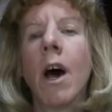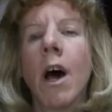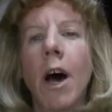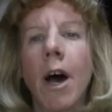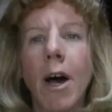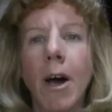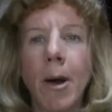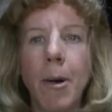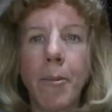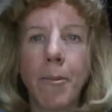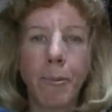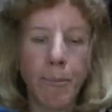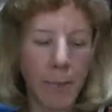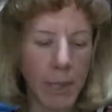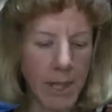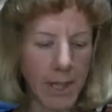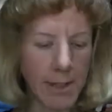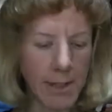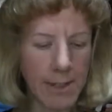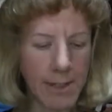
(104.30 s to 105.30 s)

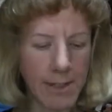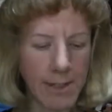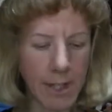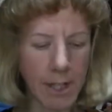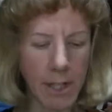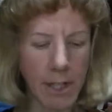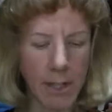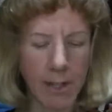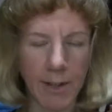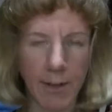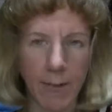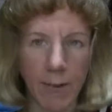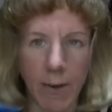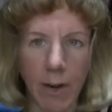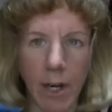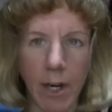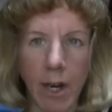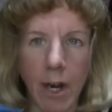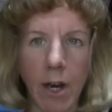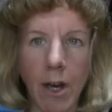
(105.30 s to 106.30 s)
But this is a little
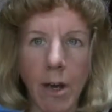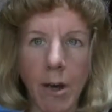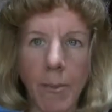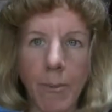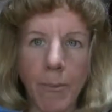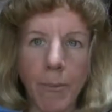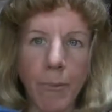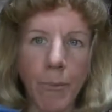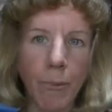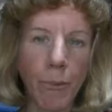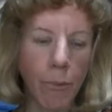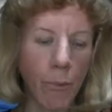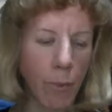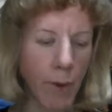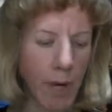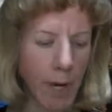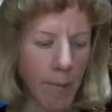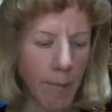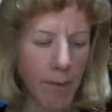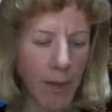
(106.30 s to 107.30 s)
different.
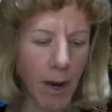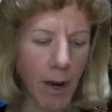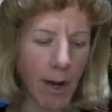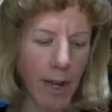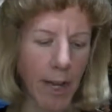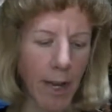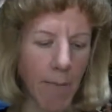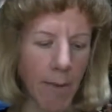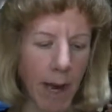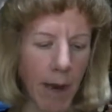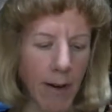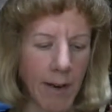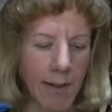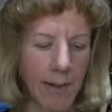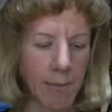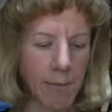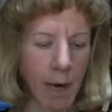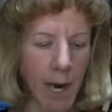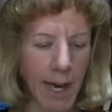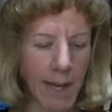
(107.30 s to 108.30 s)
What I'm talking about
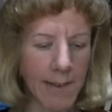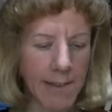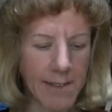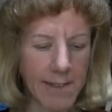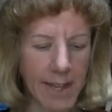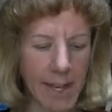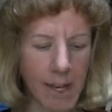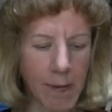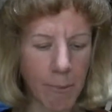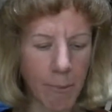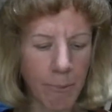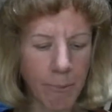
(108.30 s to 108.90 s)
is mindset.